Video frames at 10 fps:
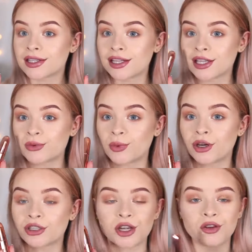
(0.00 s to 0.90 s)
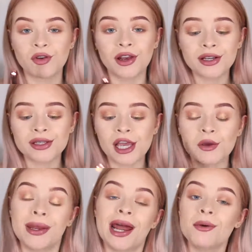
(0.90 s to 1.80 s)
So this is what Soph looks
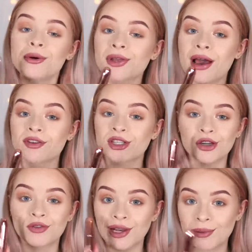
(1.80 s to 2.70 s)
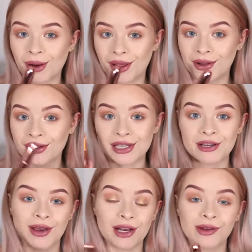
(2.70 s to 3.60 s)
like. We now also have a Soph lip liner, so
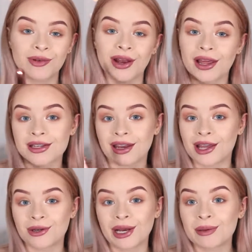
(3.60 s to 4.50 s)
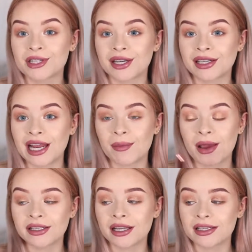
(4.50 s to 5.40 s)
if any of you like to line your lips on a daily
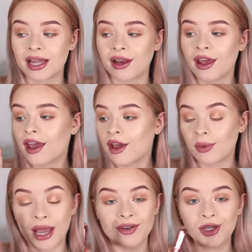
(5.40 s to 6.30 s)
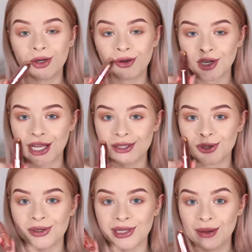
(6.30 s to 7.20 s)
basis, then we have a new
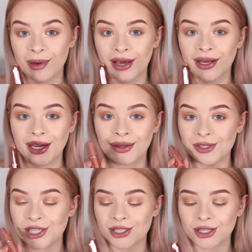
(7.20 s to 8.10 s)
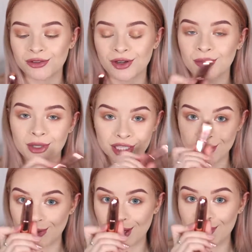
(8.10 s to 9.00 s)
Renaissance lip liner in the shade Soph, which
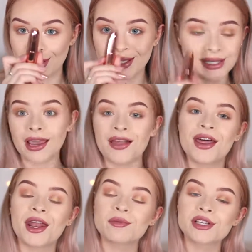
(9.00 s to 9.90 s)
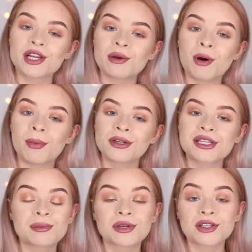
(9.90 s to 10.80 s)
is great with this. And then I'm just going to pop on
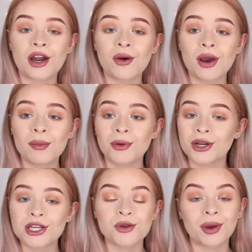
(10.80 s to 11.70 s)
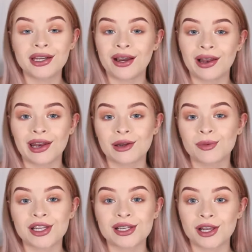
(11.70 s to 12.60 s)
some mascara. I'm not going to do any eyeliner
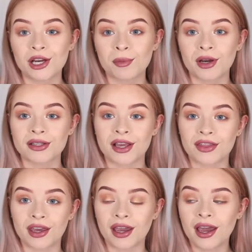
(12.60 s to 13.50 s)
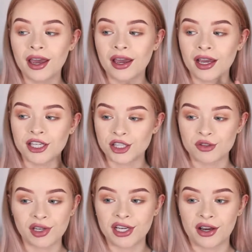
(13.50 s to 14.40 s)
with this look because I think it's
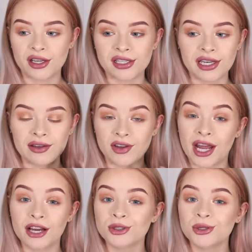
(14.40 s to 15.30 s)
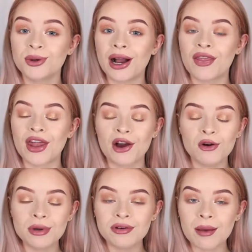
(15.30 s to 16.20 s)
just really nice to leave it natural, and then
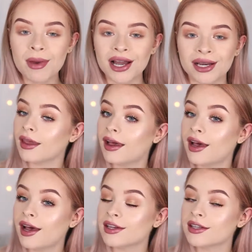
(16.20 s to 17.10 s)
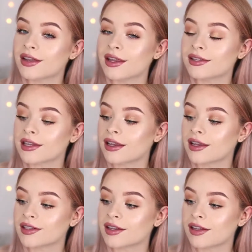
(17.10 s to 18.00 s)
I'll be right back. And this
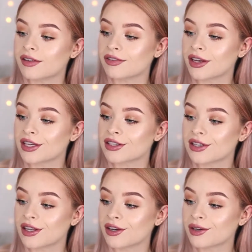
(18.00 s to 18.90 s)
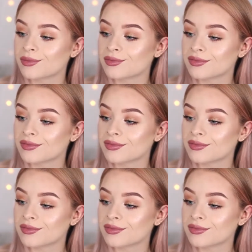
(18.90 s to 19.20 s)
is the finished look.